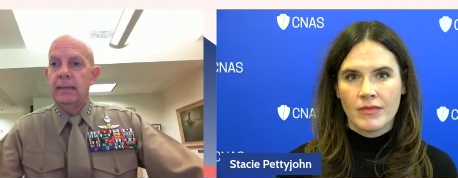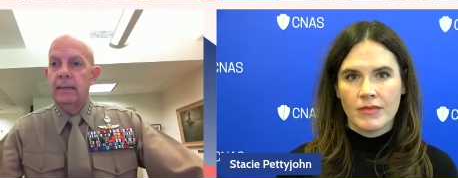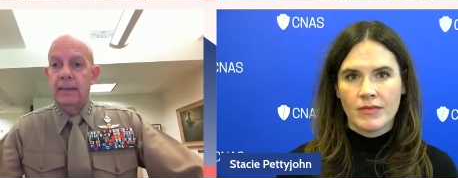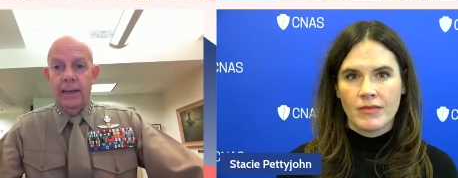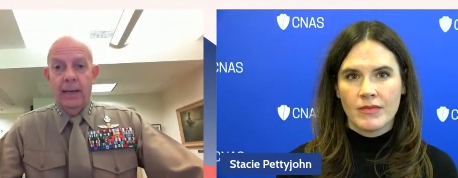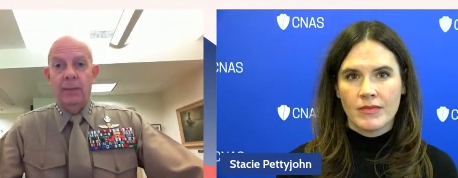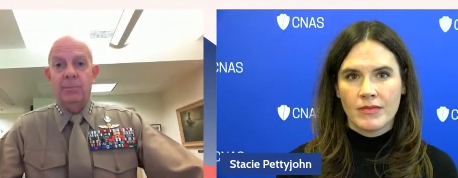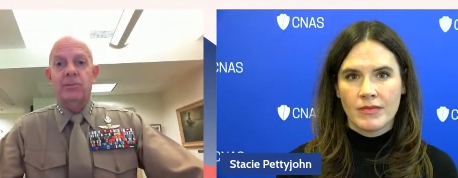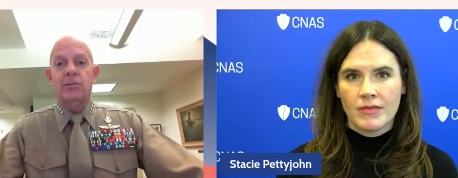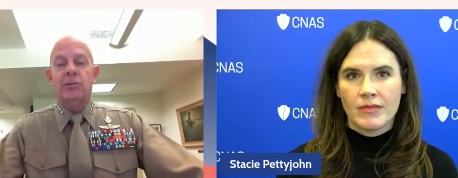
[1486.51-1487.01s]

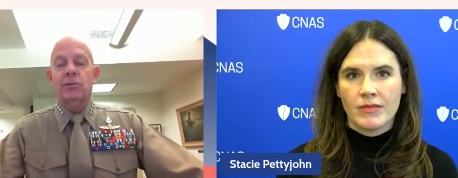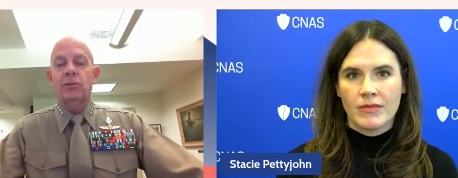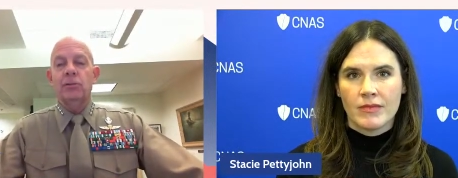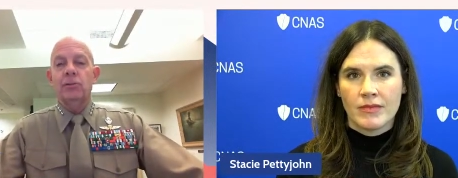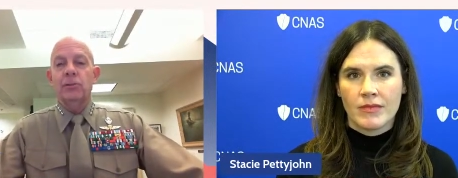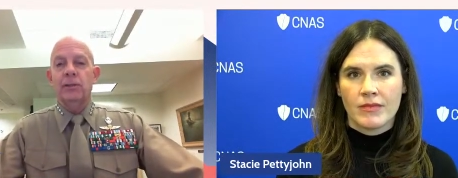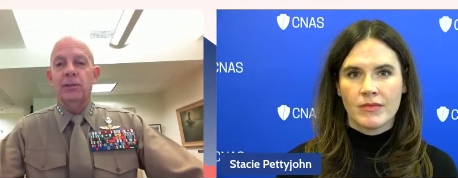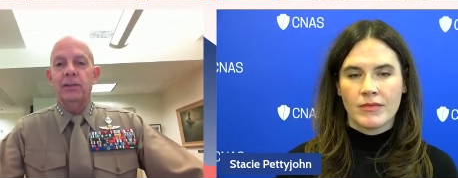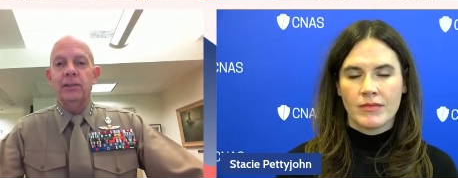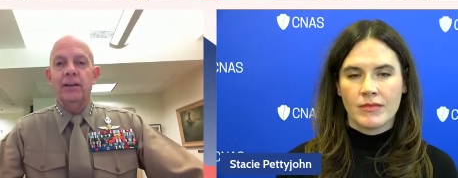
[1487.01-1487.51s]
Speaker 1: He
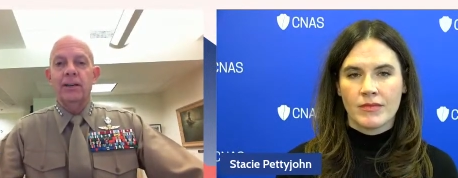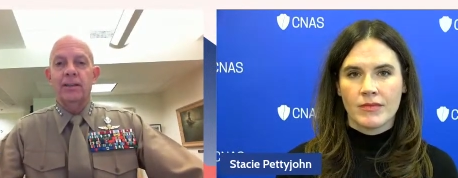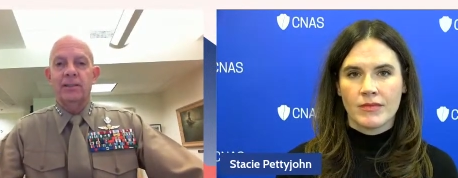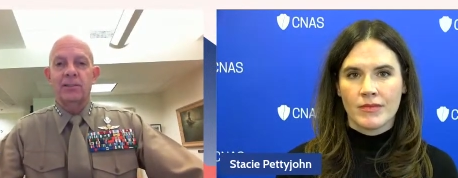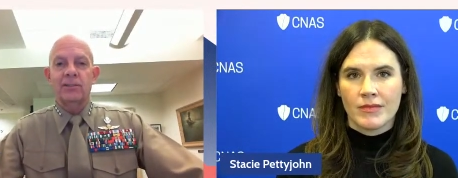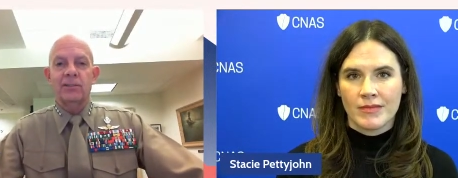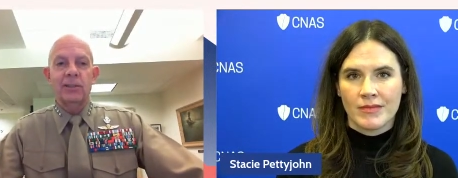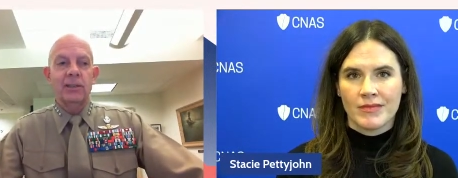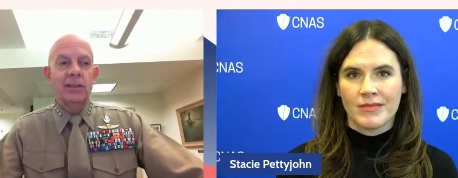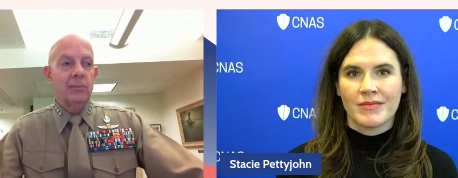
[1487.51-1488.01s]
absolutely
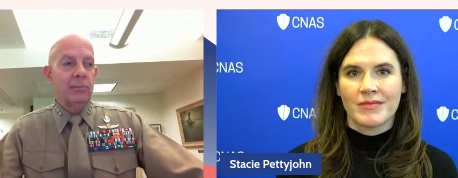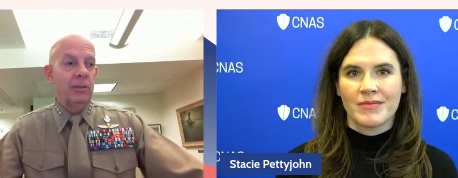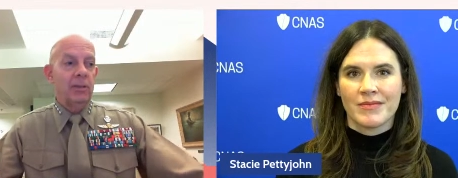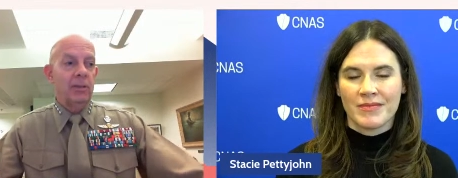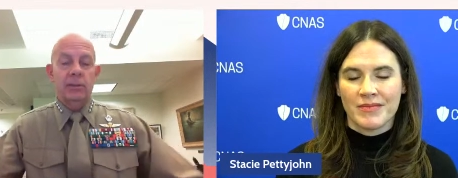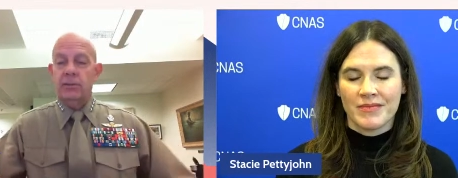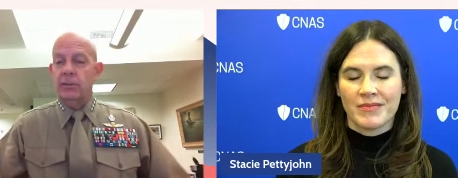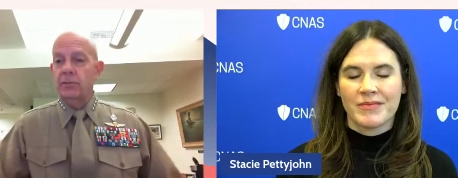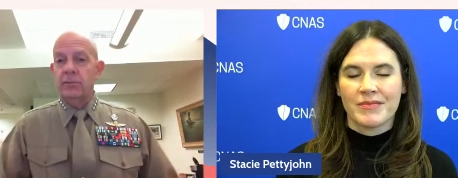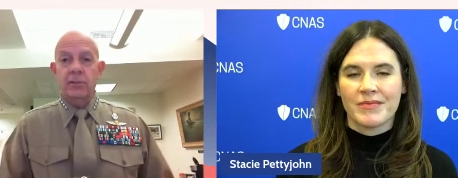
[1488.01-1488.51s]
does,
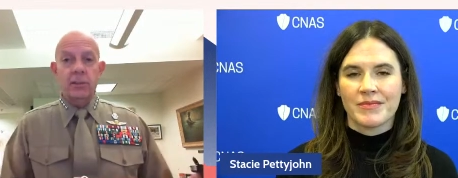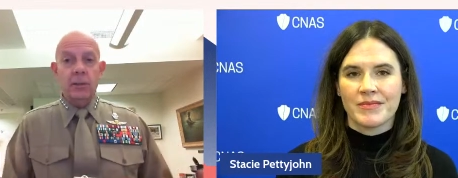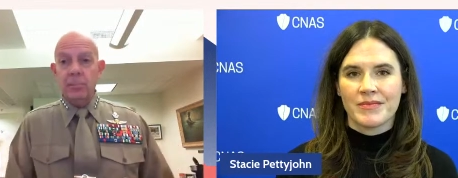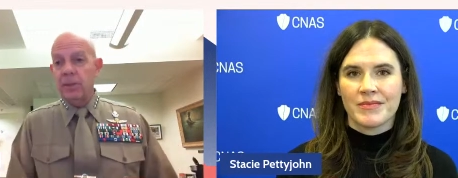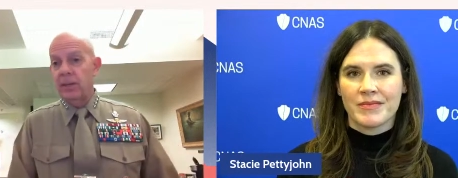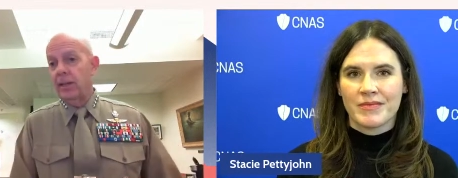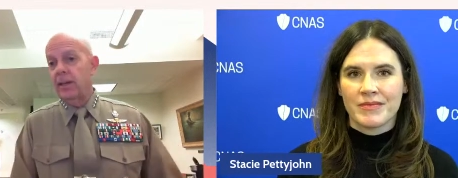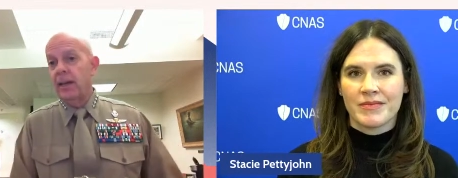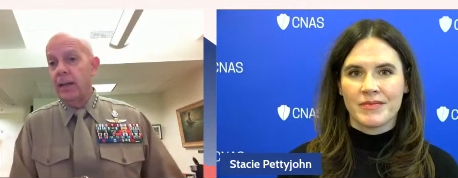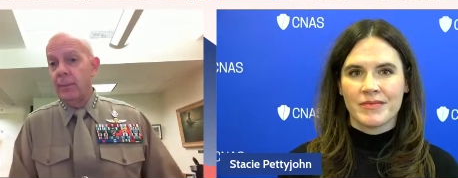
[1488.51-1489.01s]
because if
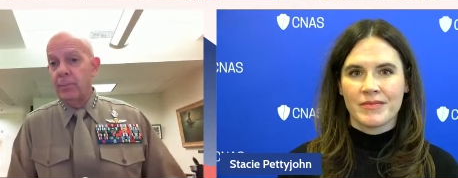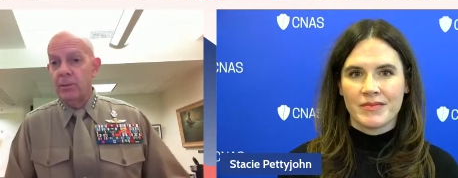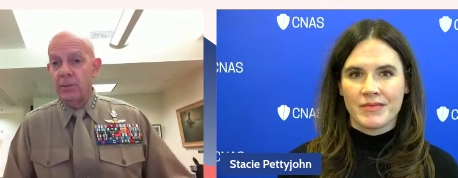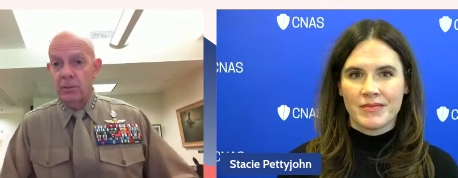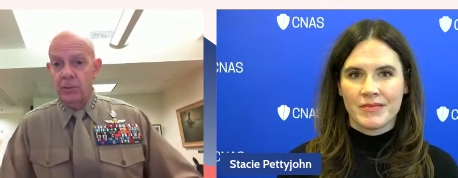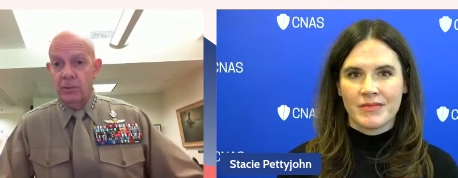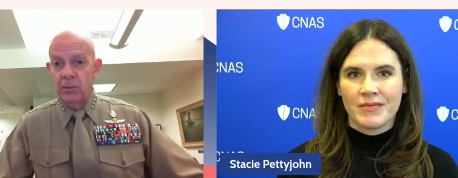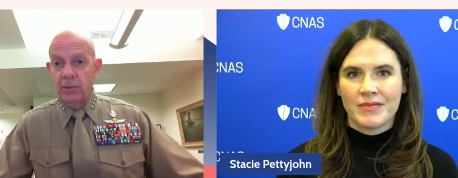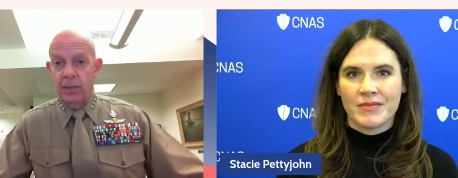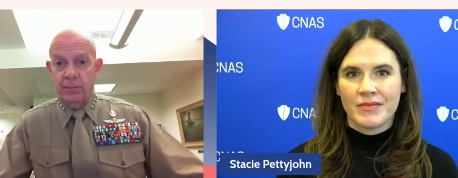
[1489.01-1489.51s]
something
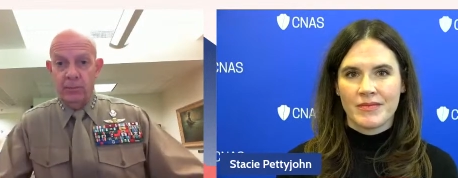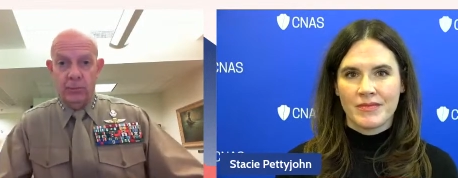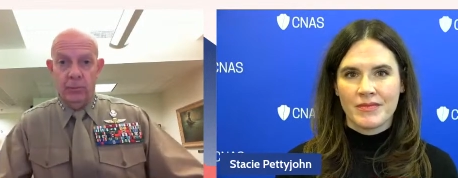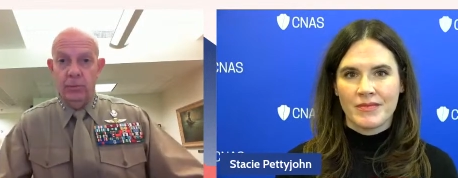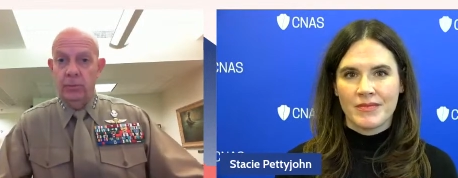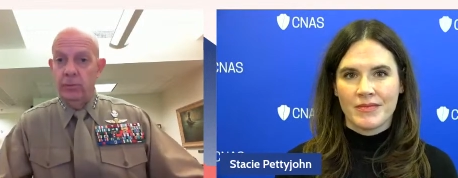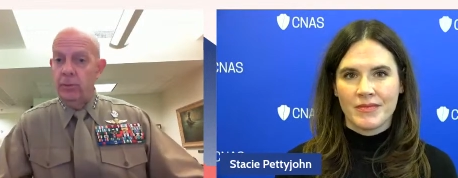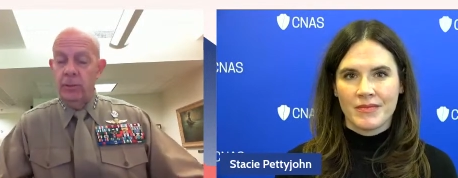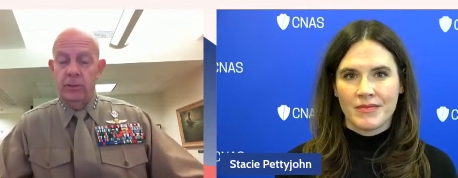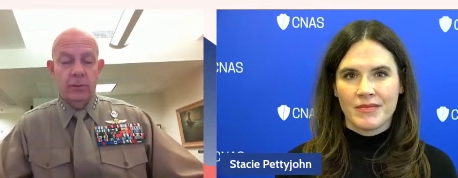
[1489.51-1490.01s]
happens this afternoon,